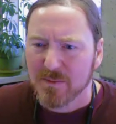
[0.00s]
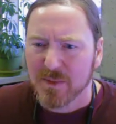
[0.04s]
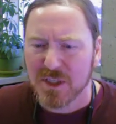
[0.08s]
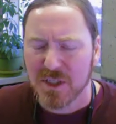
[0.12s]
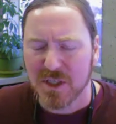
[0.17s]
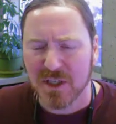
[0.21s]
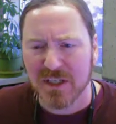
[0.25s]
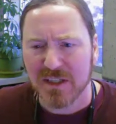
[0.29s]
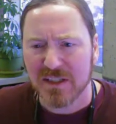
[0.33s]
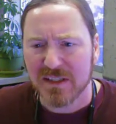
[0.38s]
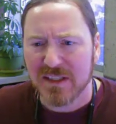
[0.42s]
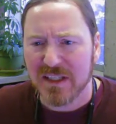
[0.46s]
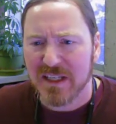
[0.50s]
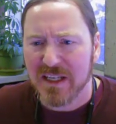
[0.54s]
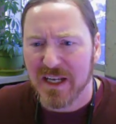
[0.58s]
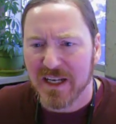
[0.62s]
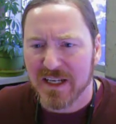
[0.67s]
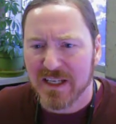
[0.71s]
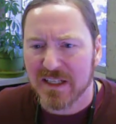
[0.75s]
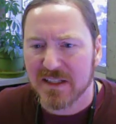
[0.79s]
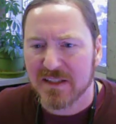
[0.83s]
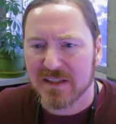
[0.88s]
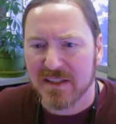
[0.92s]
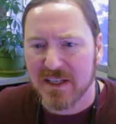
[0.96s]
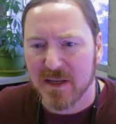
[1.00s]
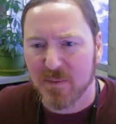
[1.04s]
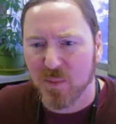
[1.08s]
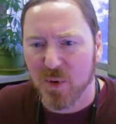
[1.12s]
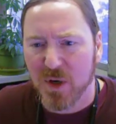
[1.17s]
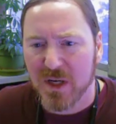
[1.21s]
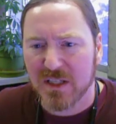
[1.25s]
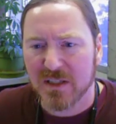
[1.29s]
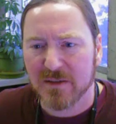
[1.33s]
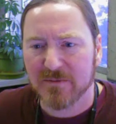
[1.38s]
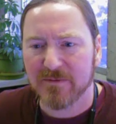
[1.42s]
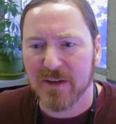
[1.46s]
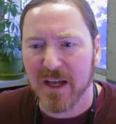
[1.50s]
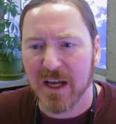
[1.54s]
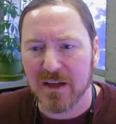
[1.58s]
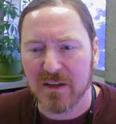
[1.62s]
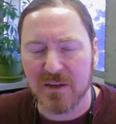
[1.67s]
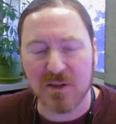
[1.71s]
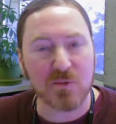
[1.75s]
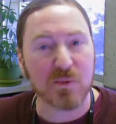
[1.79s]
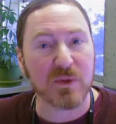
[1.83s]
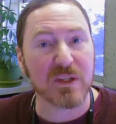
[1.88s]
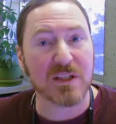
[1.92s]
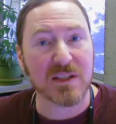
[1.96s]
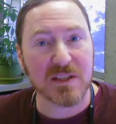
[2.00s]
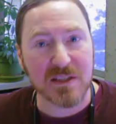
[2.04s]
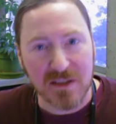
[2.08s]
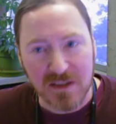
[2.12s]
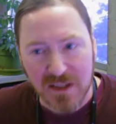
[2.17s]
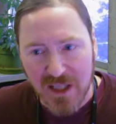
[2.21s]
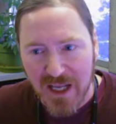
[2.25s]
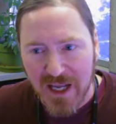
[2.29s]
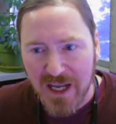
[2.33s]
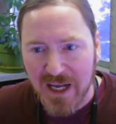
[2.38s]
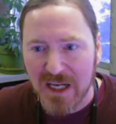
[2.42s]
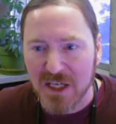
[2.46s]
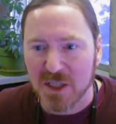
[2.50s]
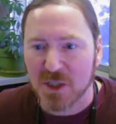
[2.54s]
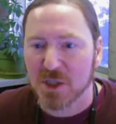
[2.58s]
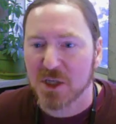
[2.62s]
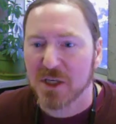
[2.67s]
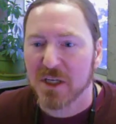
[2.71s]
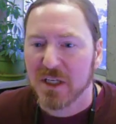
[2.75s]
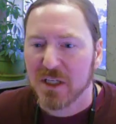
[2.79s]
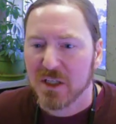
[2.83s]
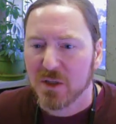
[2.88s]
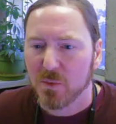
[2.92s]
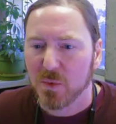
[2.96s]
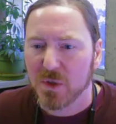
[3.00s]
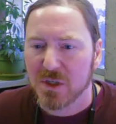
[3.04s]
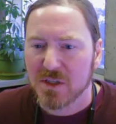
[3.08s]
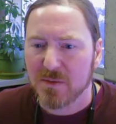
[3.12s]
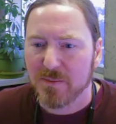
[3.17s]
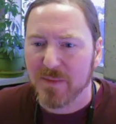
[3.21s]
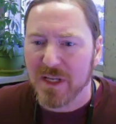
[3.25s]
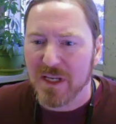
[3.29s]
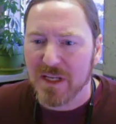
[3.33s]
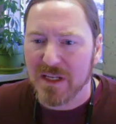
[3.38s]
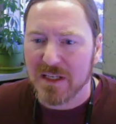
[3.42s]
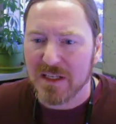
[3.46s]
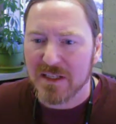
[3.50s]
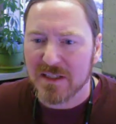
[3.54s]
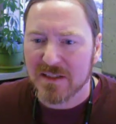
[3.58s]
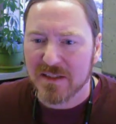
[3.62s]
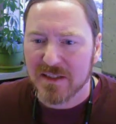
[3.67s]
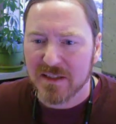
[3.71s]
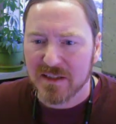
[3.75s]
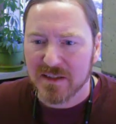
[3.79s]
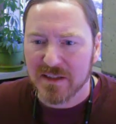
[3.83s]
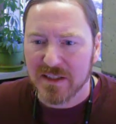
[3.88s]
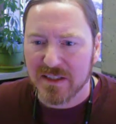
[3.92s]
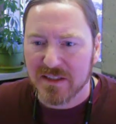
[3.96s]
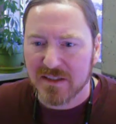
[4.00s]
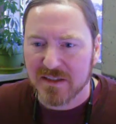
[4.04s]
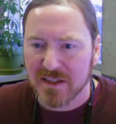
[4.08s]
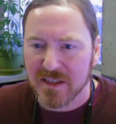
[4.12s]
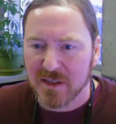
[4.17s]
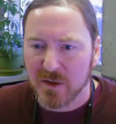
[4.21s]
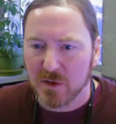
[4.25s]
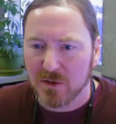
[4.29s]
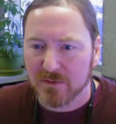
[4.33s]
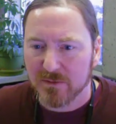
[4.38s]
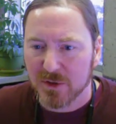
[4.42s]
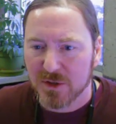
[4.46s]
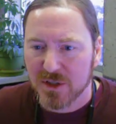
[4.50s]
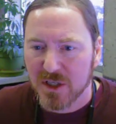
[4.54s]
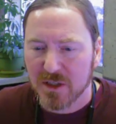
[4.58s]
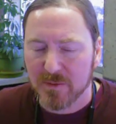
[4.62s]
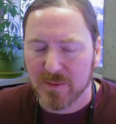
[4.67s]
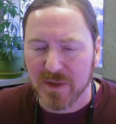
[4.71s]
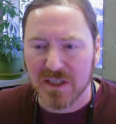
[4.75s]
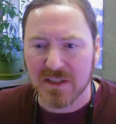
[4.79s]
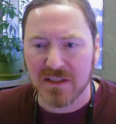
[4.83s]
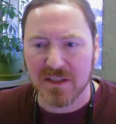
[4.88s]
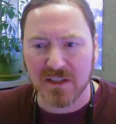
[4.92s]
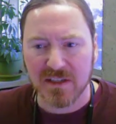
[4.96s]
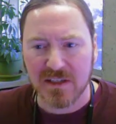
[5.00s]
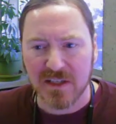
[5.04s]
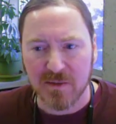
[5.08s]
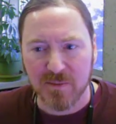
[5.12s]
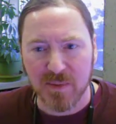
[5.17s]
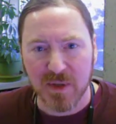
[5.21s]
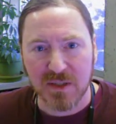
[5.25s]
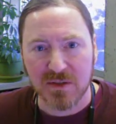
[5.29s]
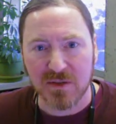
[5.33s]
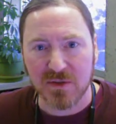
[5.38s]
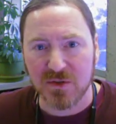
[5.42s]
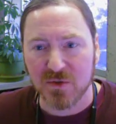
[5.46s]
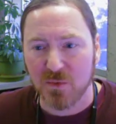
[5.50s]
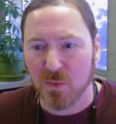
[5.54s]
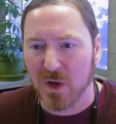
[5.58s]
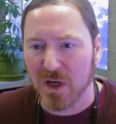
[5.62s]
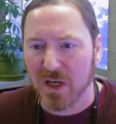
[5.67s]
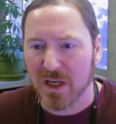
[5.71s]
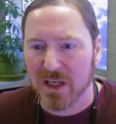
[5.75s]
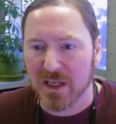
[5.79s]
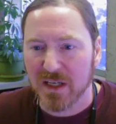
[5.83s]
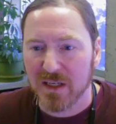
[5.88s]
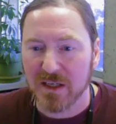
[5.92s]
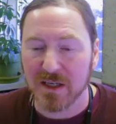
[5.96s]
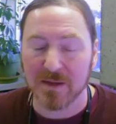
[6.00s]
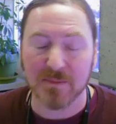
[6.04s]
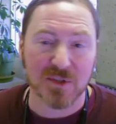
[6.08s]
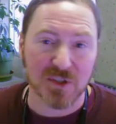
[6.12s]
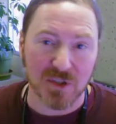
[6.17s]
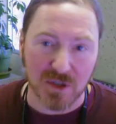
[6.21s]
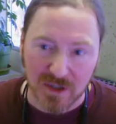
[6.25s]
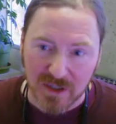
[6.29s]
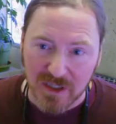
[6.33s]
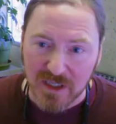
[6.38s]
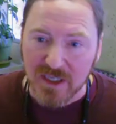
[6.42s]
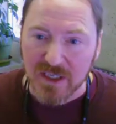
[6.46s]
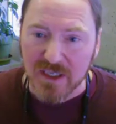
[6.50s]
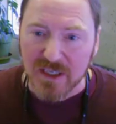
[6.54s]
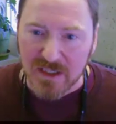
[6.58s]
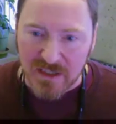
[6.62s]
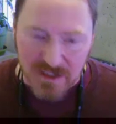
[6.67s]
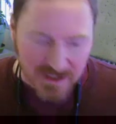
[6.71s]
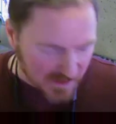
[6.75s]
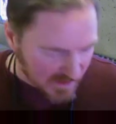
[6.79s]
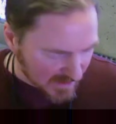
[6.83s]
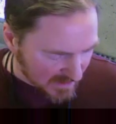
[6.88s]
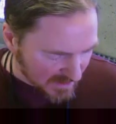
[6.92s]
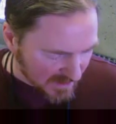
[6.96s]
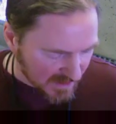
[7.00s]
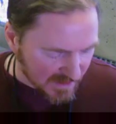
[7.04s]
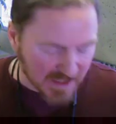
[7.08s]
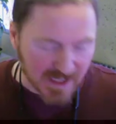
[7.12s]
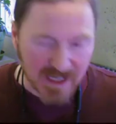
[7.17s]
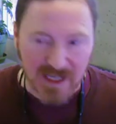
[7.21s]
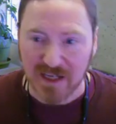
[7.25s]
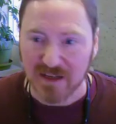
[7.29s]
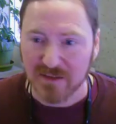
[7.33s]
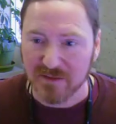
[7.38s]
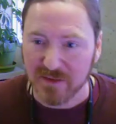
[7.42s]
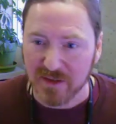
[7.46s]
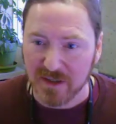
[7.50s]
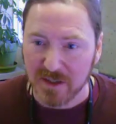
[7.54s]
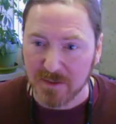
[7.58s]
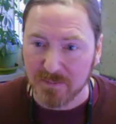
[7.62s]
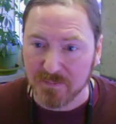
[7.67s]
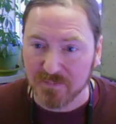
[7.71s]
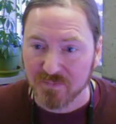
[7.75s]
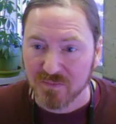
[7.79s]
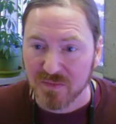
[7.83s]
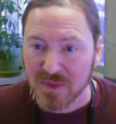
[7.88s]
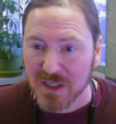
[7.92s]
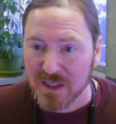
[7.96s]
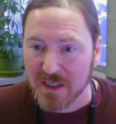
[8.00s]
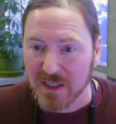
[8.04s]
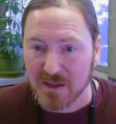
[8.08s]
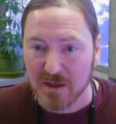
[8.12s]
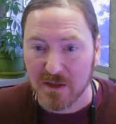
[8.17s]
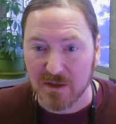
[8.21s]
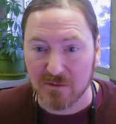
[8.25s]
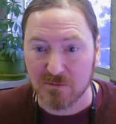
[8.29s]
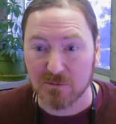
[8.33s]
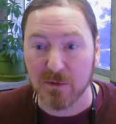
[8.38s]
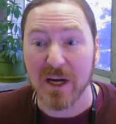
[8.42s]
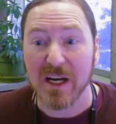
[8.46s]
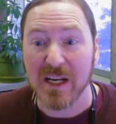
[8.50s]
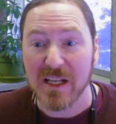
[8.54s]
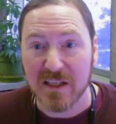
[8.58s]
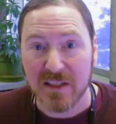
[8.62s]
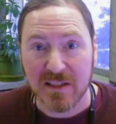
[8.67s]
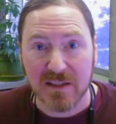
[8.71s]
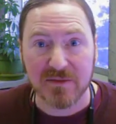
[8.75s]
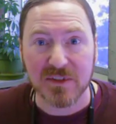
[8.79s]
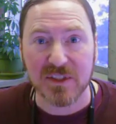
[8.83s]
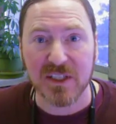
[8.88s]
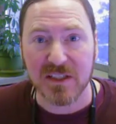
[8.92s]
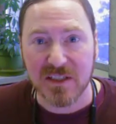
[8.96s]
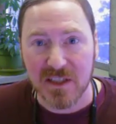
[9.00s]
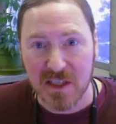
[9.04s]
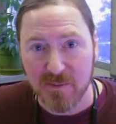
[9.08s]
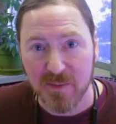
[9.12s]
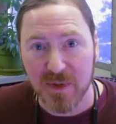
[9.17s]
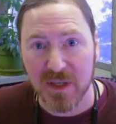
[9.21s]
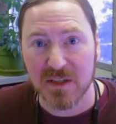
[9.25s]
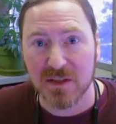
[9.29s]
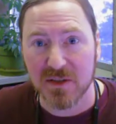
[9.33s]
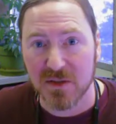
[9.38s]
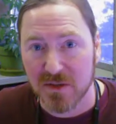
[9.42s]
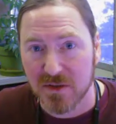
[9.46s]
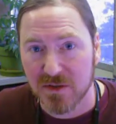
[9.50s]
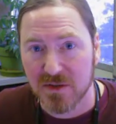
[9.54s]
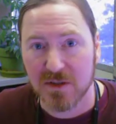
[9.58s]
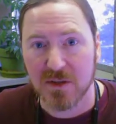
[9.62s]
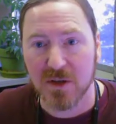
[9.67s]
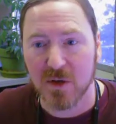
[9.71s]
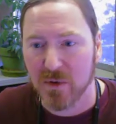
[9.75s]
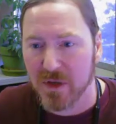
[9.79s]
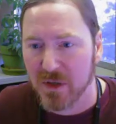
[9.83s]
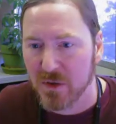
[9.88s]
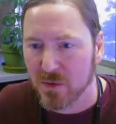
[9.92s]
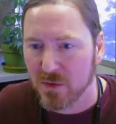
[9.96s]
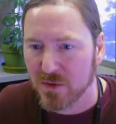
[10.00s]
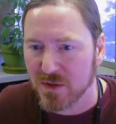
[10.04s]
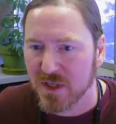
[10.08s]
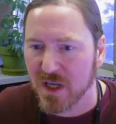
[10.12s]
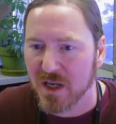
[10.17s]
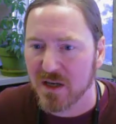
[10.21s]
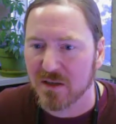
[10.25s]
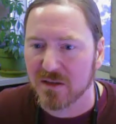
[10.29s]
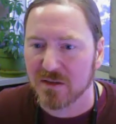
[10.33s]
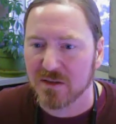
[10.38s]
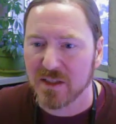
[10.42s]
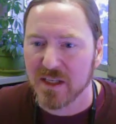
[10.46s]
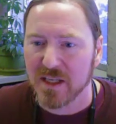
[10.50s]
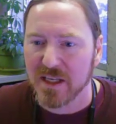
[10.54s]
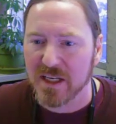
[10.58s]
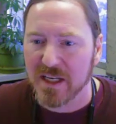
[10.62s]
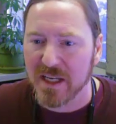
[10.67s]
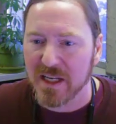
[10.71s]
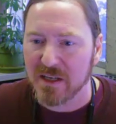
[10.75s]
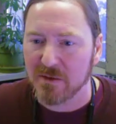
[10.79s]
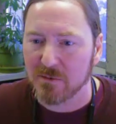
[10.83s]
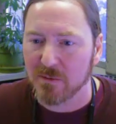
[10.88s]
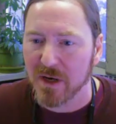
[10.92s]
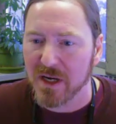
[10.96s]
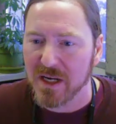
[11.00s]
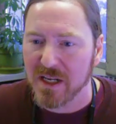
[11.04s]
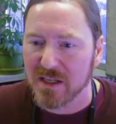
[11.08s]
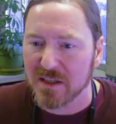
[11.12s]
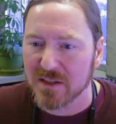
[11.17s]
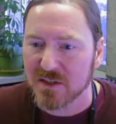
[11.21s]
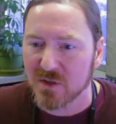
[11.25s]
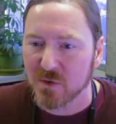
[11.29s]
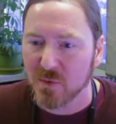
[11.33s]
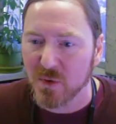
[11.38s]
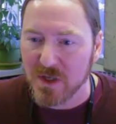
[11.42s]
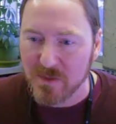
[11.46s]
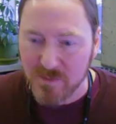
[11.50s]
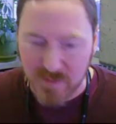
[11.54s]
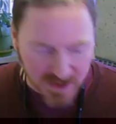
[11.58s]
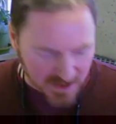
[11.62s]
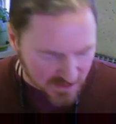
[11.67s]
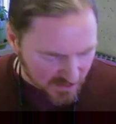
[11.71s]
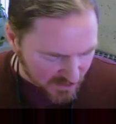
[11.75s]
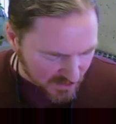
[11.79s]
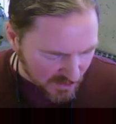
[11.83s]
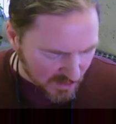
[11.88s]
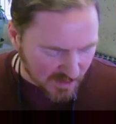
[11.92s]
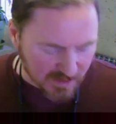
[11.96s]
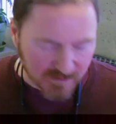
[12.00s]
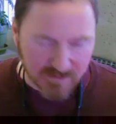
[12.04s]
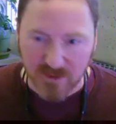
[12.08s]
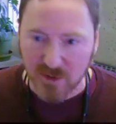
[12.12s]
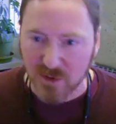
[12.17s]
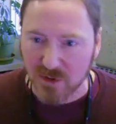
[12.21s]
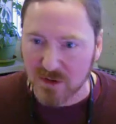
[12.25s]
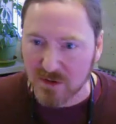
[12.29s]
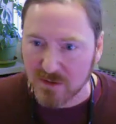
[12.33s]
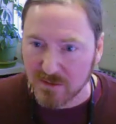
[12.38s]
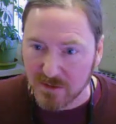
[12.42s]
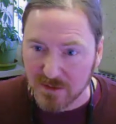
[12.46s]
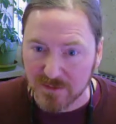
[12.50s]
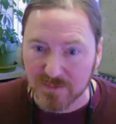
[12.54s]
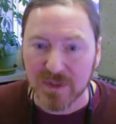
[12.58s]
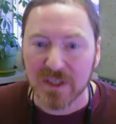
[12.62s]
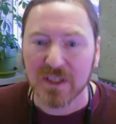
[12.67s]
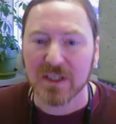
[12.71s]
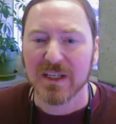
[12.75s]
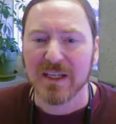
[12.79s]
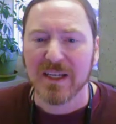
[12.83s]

But you can see I can separate some values with a slash, which means the, the oval is going to be 60 pixels wide. I'm sorry, uh, it's going to have um, a radius of 60 pixels going horizontal and a radius 20 pixels going vertical.